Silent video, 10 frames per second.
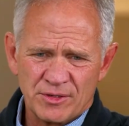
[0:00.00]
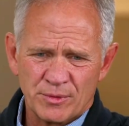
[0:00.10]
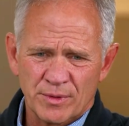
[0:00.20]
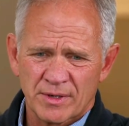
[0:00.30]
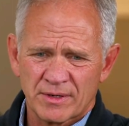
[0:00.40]

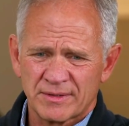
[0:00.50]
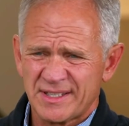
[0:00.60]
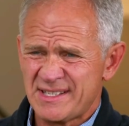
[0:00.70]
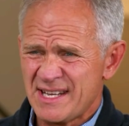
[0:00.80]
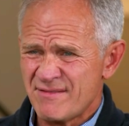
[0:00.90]
you were
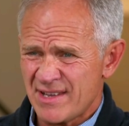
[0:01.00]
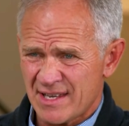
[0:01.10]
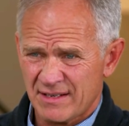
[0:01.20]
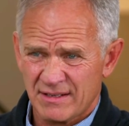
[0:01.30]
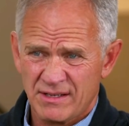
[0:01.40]
a
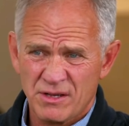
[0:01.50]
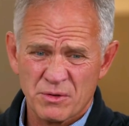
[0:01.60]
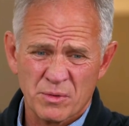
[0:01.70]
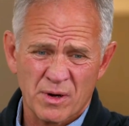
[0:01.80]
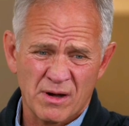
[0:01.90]
deviant,
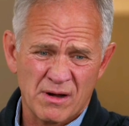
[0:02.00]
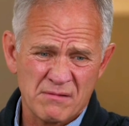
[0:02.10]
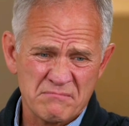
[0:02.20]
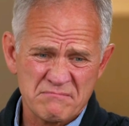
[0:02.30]
you were